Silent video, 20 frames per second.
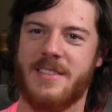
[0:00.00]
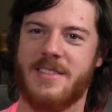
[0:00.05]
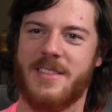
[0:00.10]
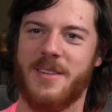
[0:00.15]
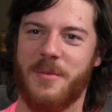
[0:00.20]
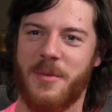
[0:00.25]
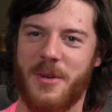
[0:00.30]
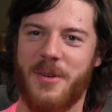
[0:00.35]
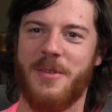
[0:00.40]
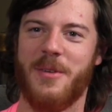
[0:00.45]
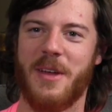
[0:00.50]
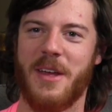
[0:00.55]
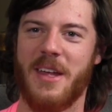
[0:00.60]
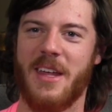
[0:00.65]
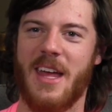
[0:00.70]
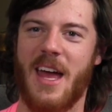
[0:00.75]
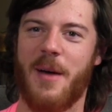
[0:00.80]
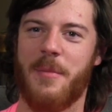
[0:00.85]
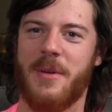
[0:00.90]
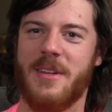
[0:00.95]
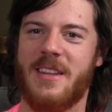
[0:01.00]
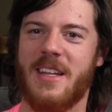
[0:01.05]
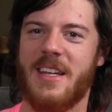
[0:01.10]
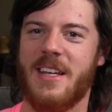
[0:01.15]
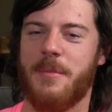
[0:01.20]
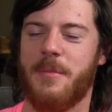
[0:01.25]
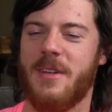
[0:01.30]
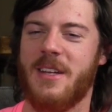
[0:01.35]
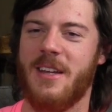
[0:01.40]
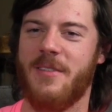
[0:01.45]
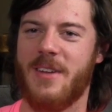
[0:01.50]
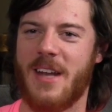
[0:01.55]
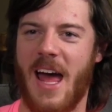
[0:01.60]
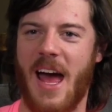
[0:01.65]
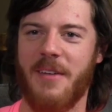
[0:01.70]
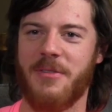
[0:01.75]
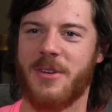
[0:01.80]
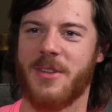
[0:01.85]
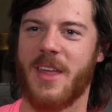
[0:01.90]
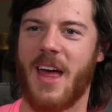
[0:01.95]
That's the movie. Yeah, but even
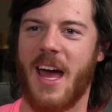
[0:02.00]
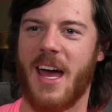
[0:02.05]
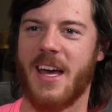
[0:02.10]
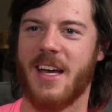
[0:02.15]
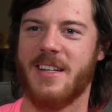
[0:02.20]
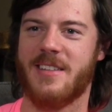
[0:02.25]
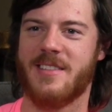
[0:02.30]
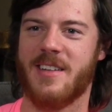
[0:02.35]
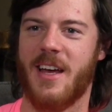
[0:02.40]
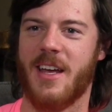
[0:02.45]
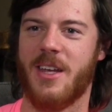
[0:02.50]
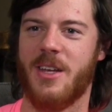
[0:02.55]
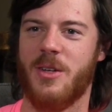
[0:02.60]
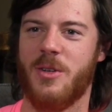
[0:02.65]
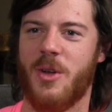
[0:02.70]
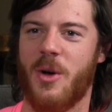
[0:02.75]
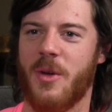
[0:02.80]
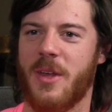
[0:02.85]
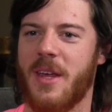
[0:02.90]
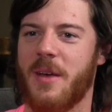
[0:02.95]
after that, it's like you don't